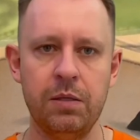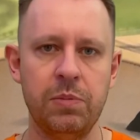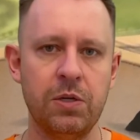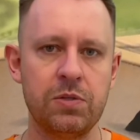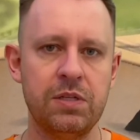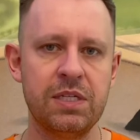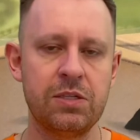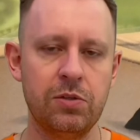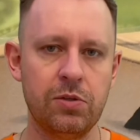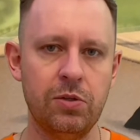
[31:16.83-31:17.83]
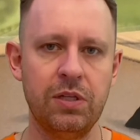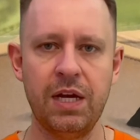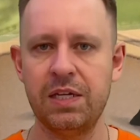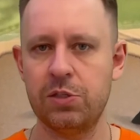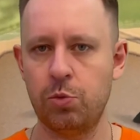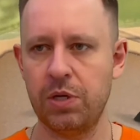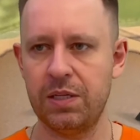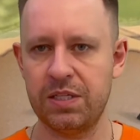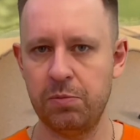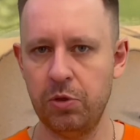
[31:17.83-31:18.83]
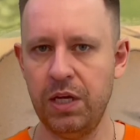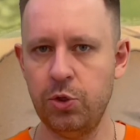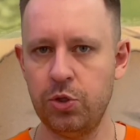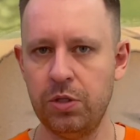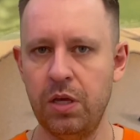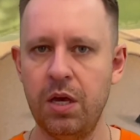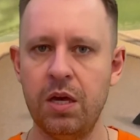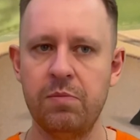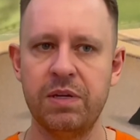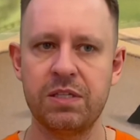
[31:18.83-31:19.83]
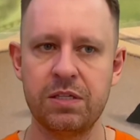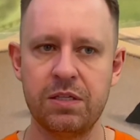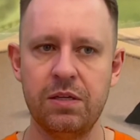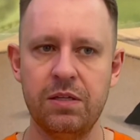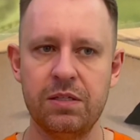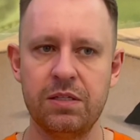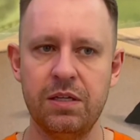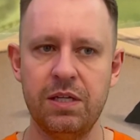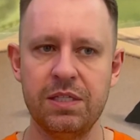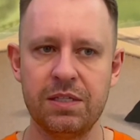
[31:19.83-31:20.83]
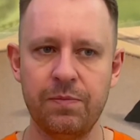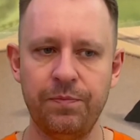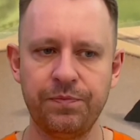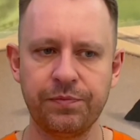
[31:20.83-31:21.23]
because that's not only a historical simulation, but it's